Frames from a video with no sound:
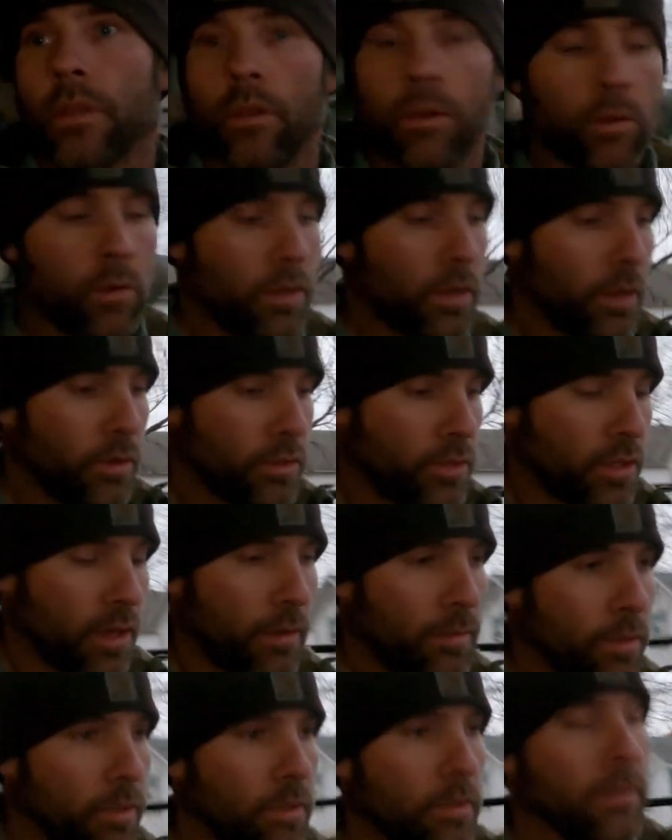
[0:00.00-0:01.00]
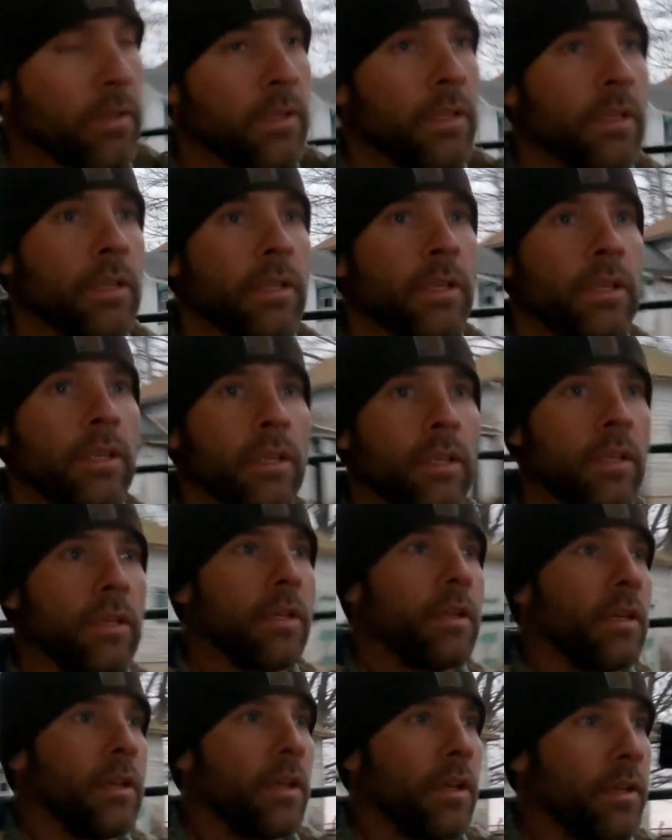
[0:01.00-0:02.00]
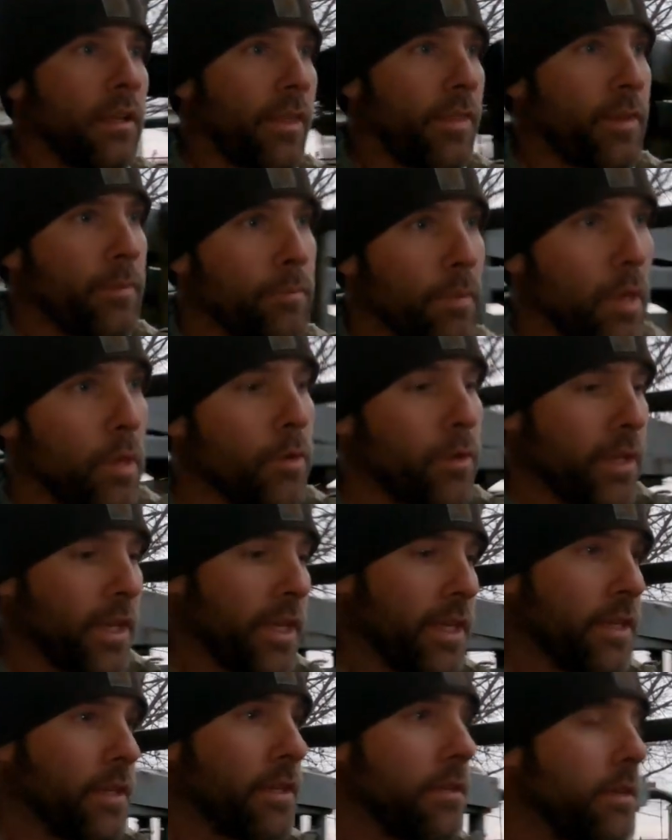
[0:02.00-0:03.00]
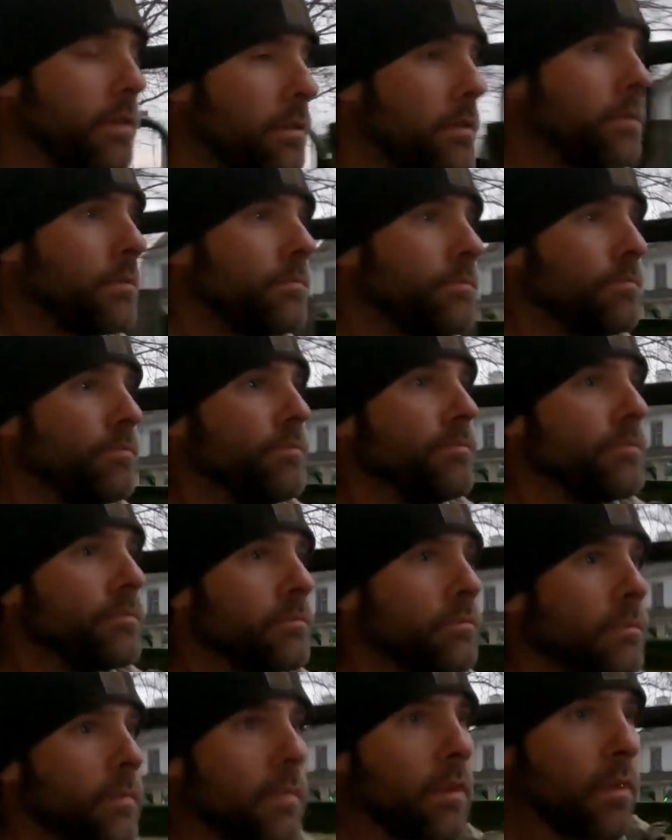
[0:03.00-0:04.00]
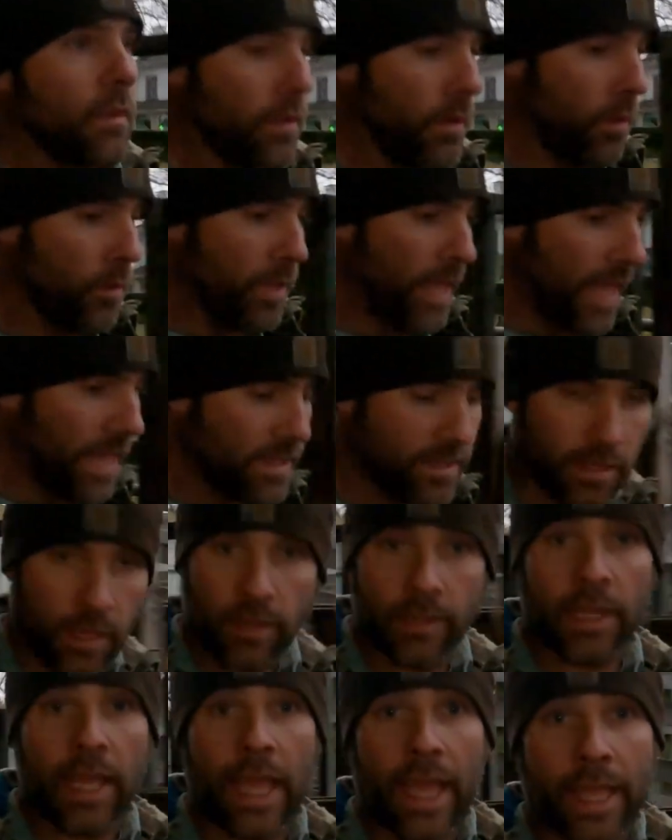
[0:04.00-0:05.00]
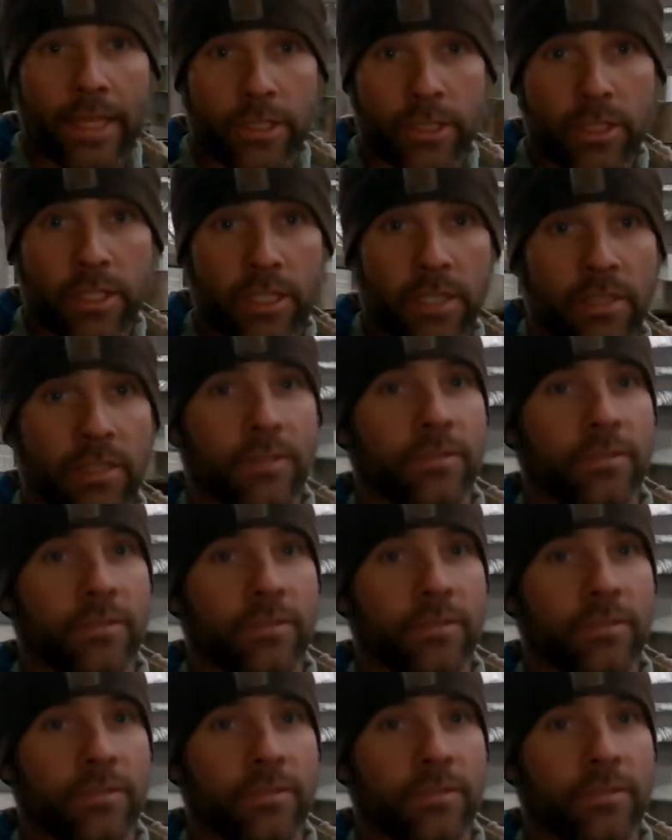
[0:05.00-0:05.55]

or no trouble, nothing broken, no gates unlatched.